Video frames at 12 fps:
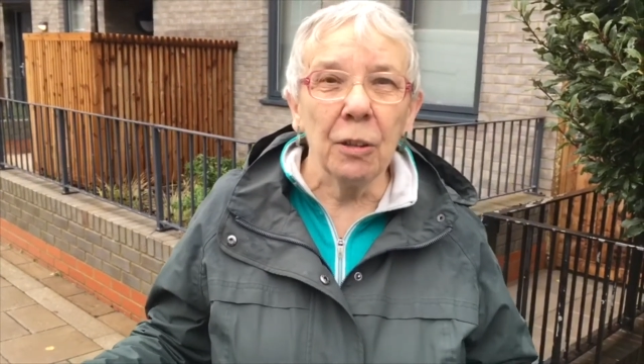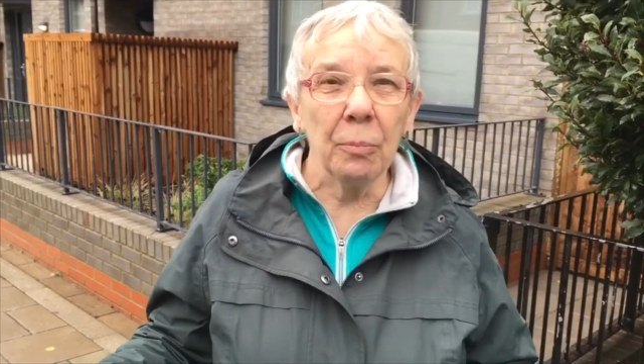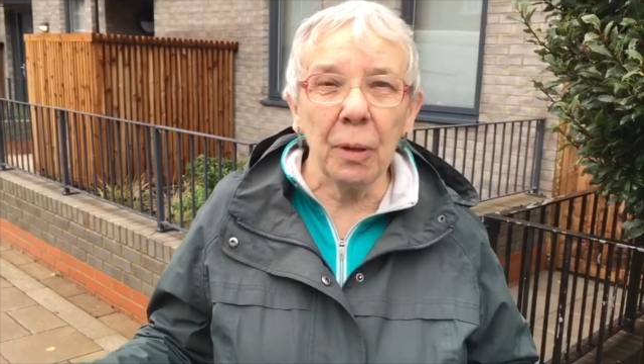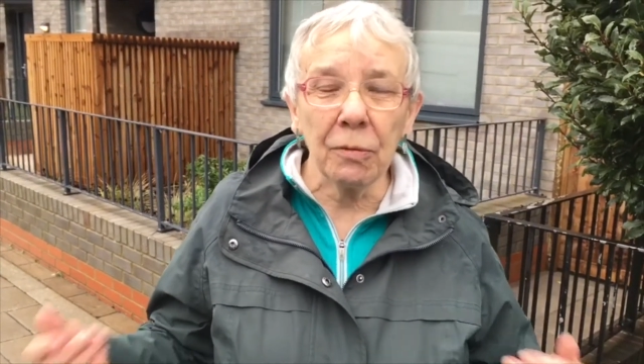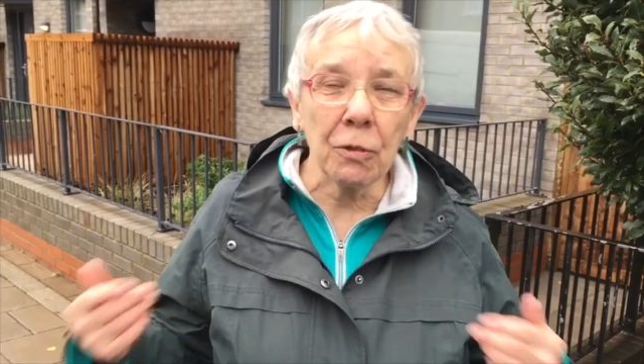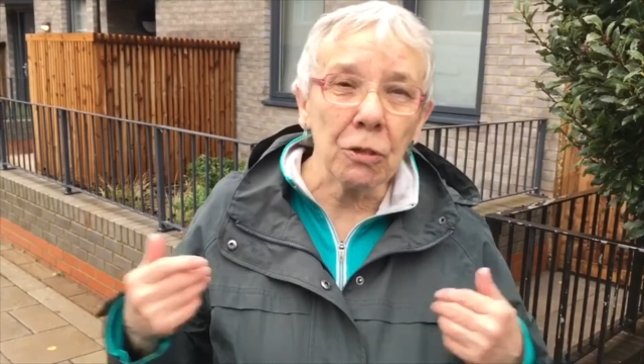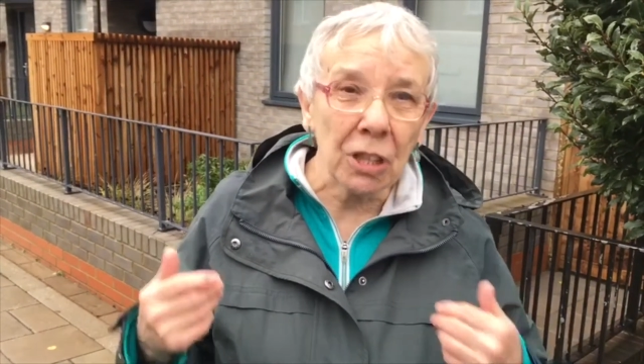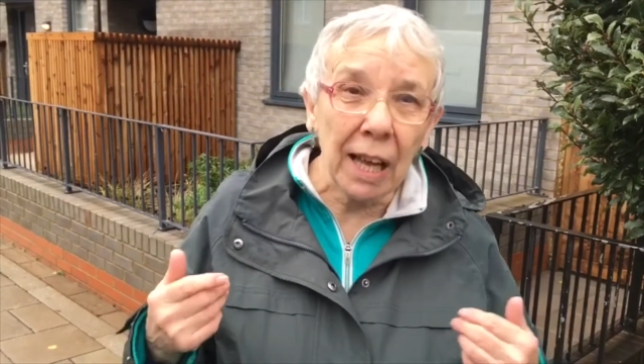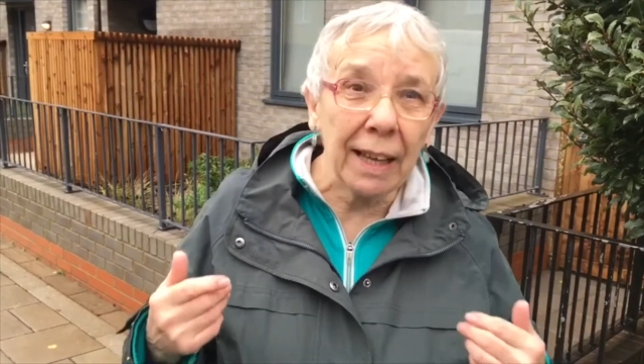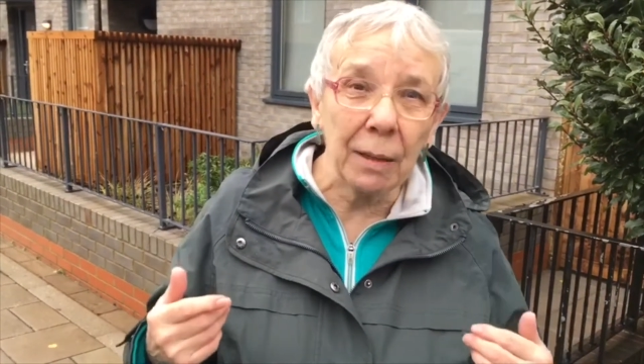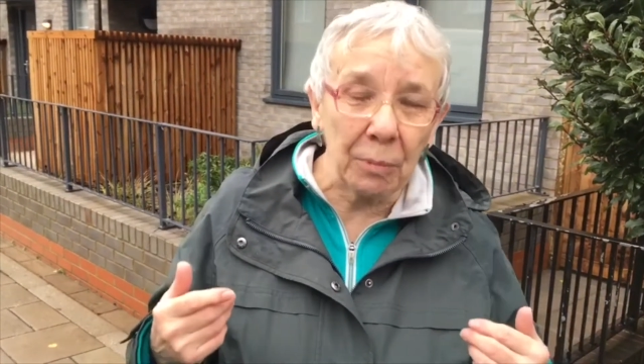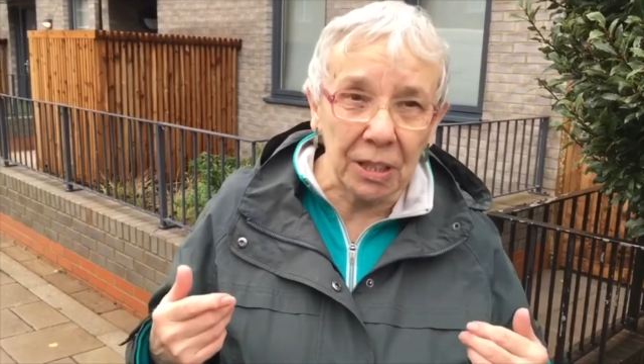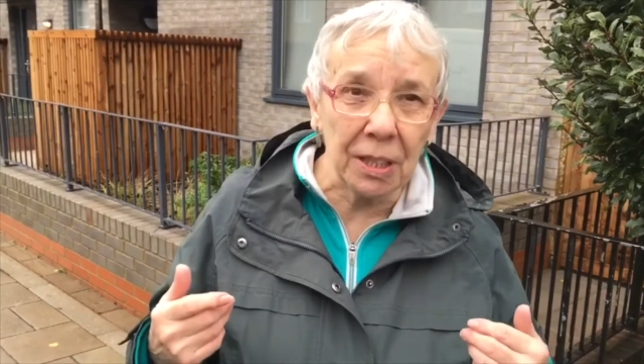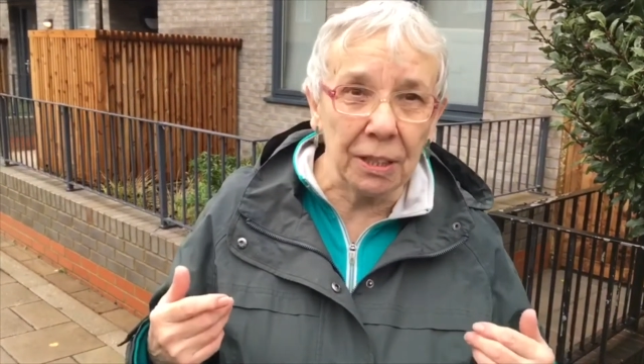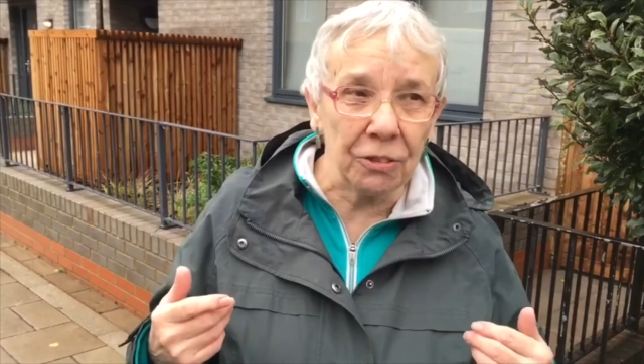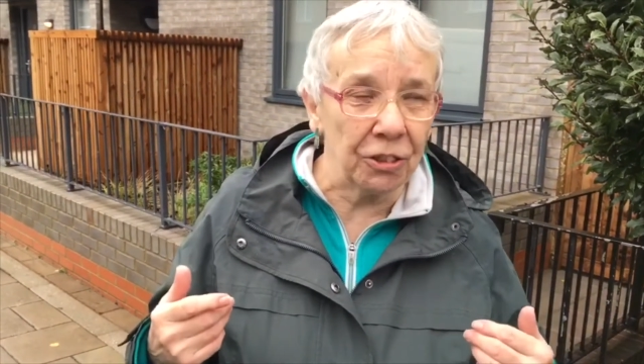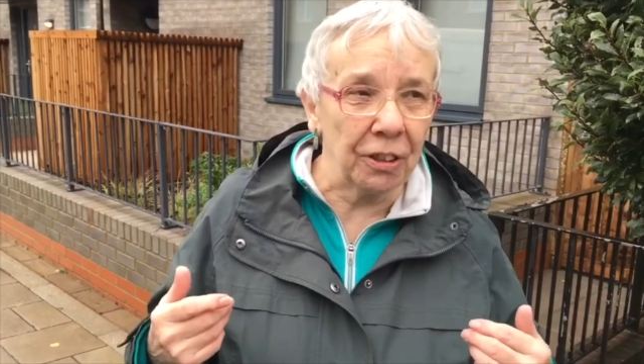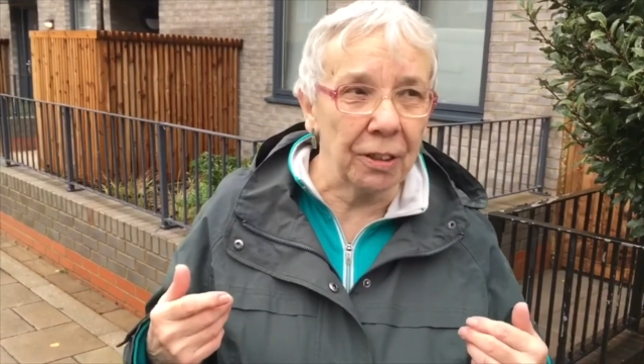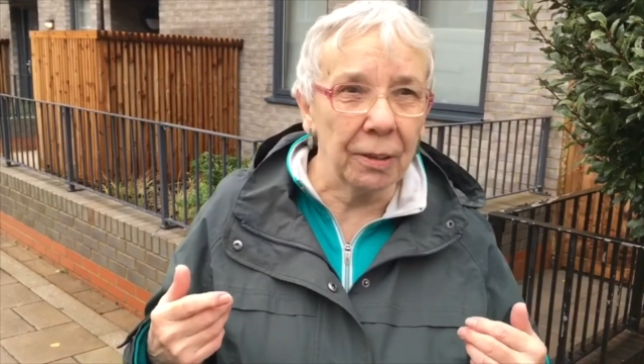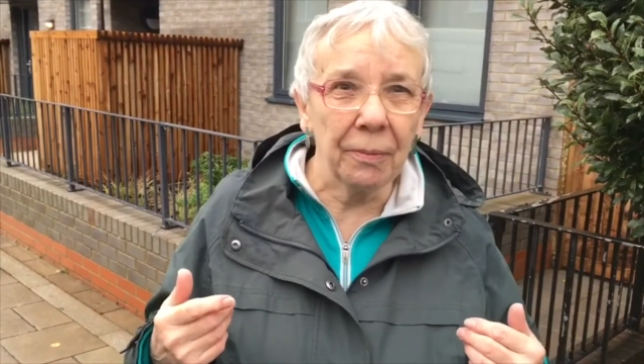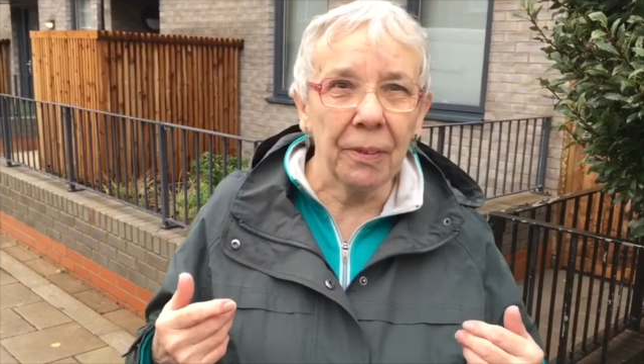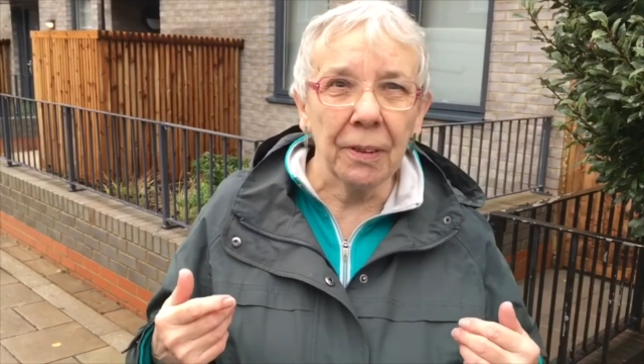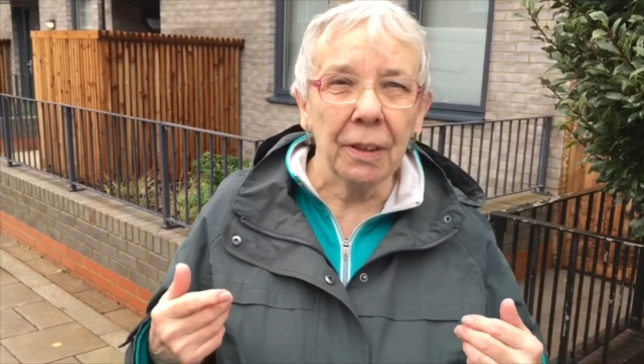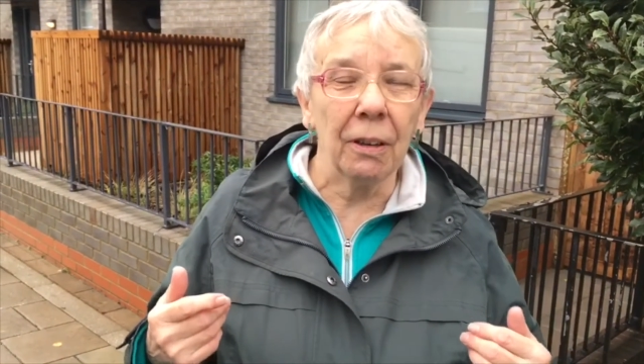But of course I am a teacher,
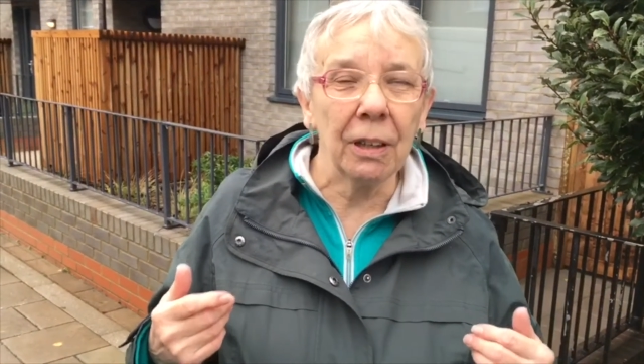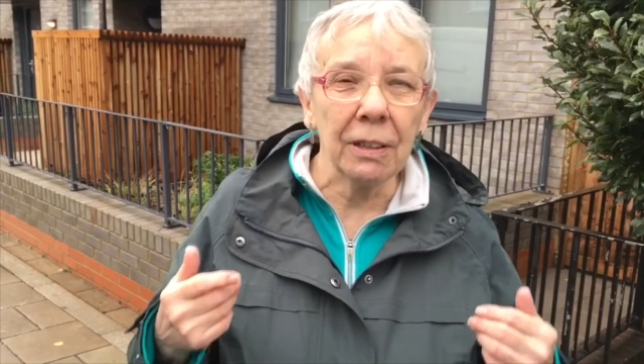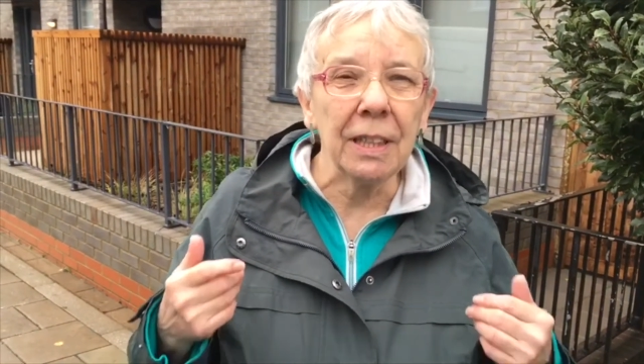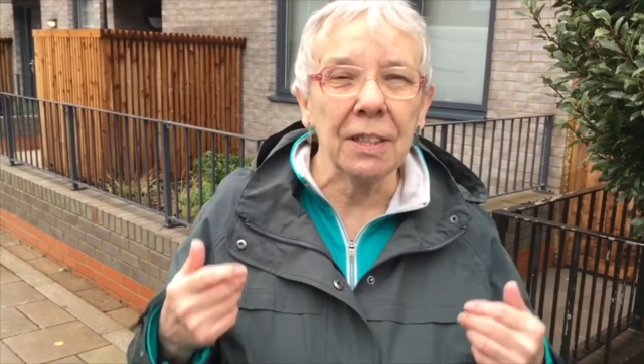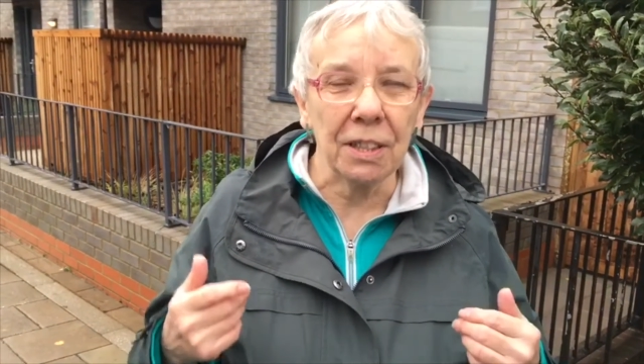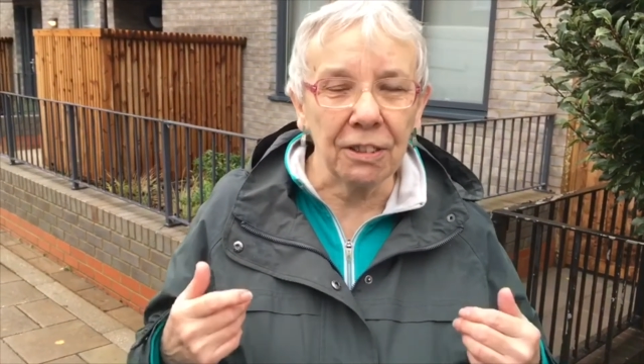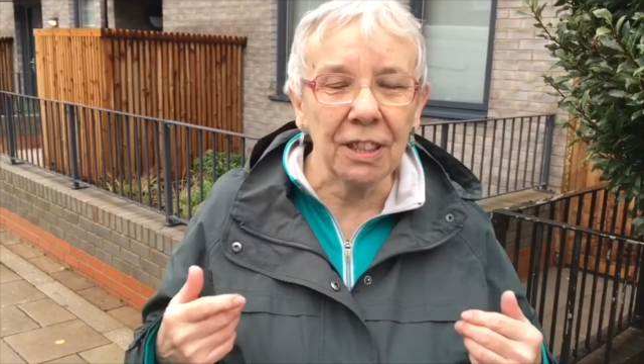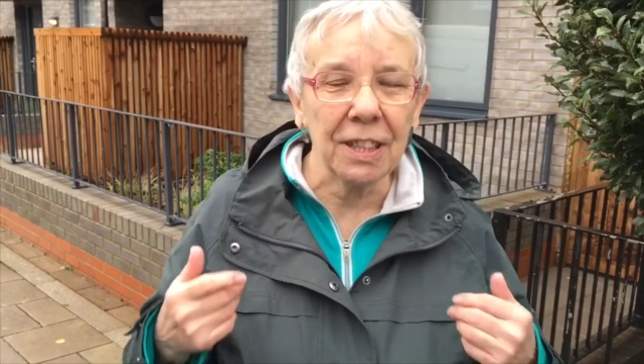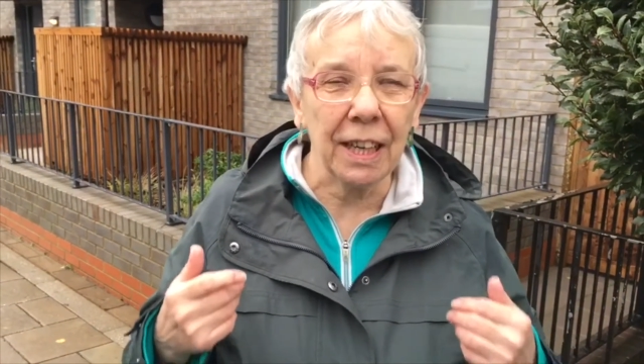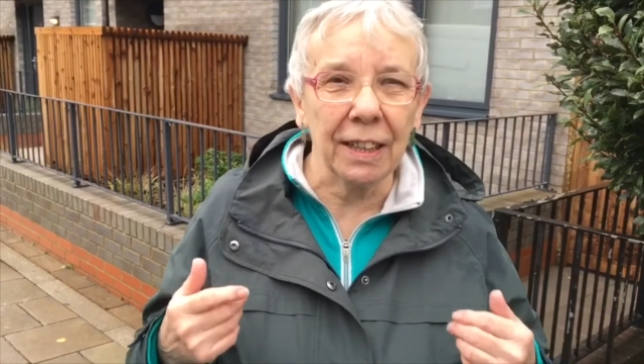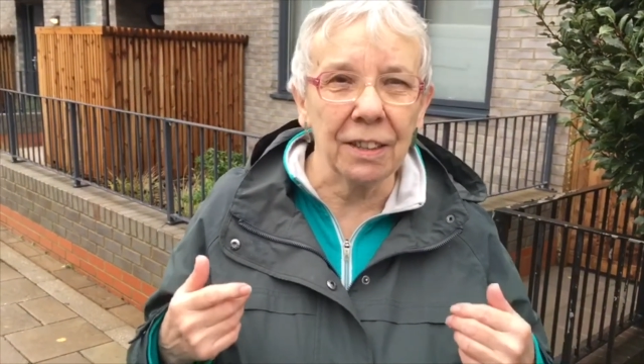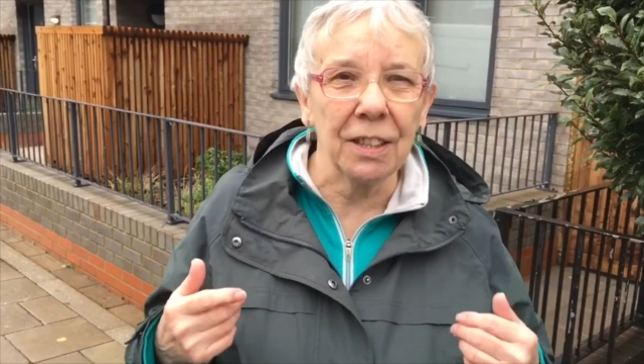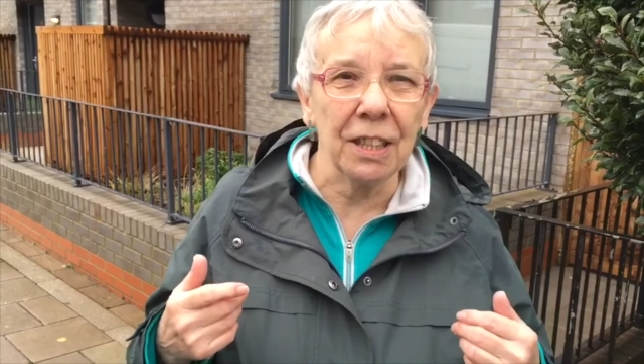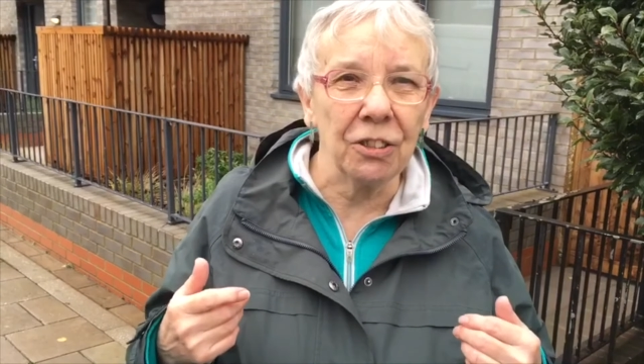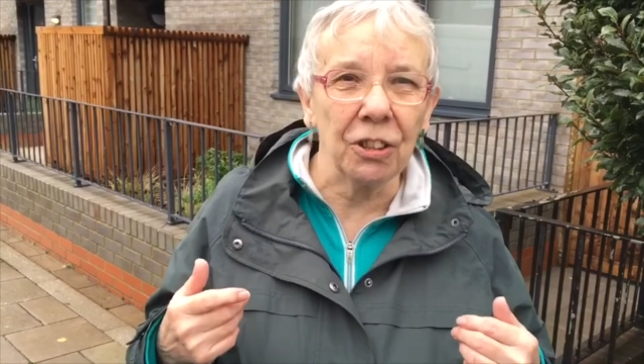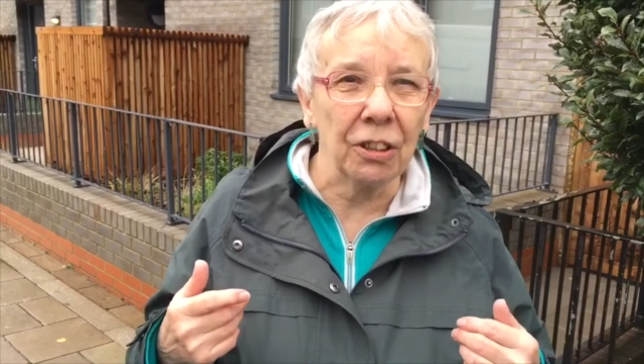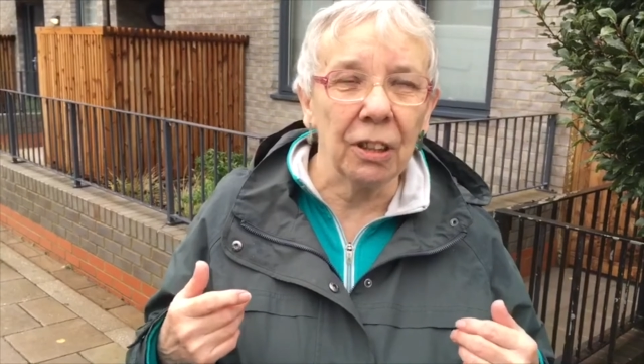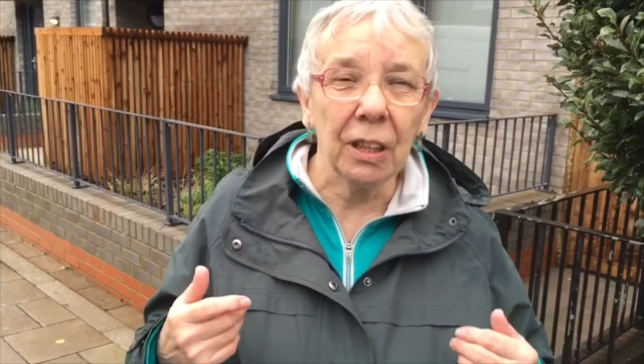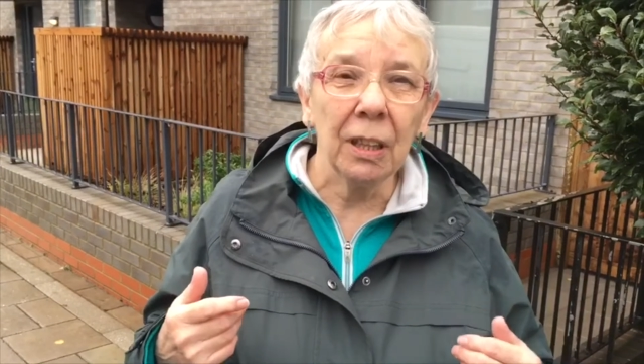or at least a retired teacher.